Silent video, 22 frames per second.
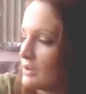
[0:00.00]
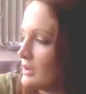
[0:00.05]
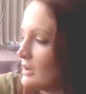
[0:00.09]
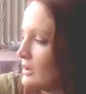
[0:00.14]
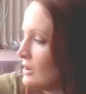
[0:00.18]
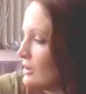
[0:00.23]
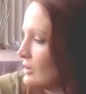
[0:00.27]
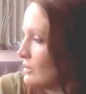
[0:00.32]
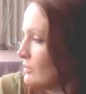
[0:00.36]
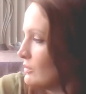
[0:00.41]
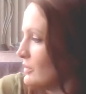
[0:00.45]

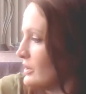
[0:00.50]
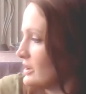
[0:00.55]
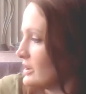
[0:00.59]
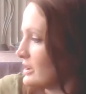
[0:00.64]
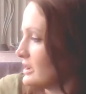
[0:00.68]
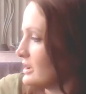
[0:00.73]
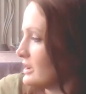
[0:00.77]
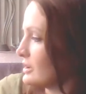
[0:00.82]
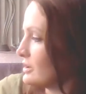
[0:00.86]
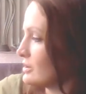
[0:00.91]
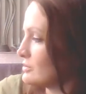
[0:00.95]
we are
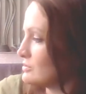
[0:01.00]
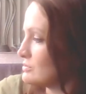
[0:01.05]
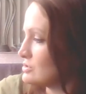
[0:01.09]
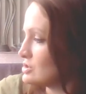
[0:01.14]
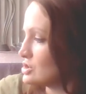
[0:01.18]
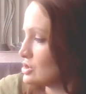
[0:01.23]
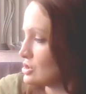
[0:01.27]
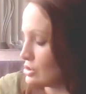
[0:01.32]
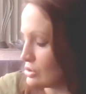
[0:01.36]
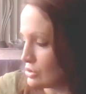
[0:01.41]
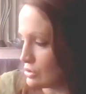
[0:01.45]
going to go
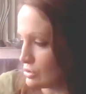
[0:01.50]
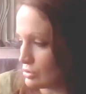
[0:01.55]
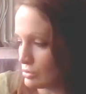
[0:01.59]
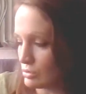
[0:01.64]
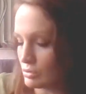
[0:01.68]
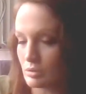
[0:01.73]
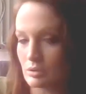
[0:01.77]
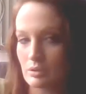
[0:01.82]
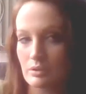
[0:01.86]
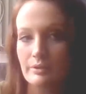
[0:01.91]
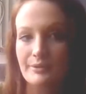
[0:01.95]

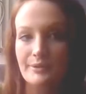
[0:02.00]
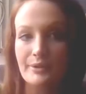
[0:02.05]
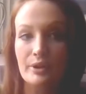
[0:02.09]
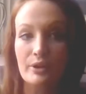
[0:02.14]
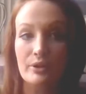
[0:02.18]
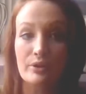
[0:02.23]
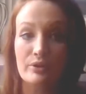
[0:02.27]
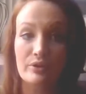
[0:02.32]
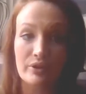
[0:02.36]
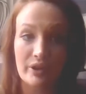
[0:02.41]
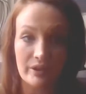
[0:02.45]
to
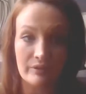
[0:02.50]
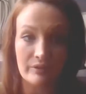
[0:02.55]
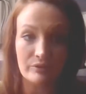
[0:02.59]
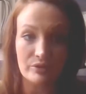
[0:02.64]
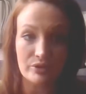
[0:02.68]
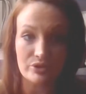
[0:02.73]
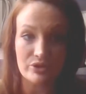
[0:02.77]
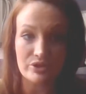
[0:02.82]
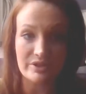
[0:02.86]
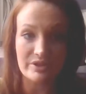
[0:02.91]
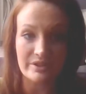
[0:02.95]

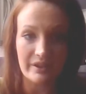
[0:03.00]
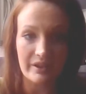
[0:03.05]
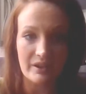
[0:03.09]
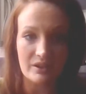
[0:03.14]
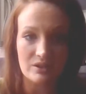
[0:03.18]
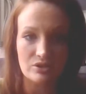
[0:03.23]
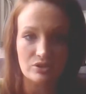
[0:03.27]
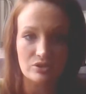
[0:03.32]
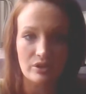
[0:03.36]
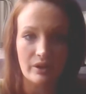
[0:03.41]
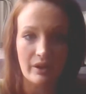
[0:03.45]
grapefruit seed
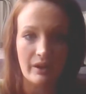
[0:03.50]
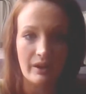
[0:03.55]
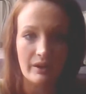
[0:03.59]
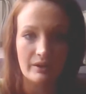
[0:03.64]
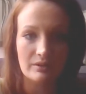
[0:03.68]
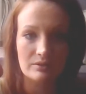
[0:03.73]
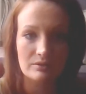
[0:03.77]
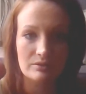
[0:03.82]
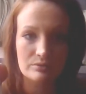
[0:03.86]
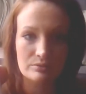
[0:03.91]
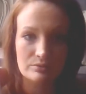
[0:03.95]
extract.
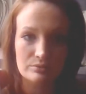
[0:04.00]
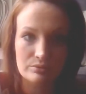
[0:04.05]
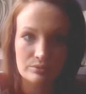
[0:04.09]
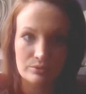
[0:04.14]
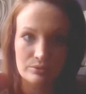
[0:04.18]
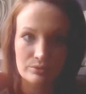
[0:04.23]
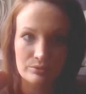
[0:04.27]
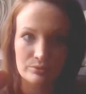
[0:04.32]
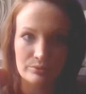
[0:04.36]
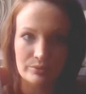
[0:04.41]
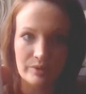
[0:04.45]

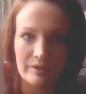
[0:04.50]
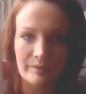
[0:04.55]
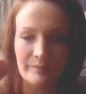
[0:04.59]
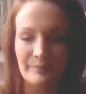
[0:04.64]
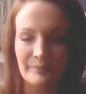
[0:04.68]
Whew.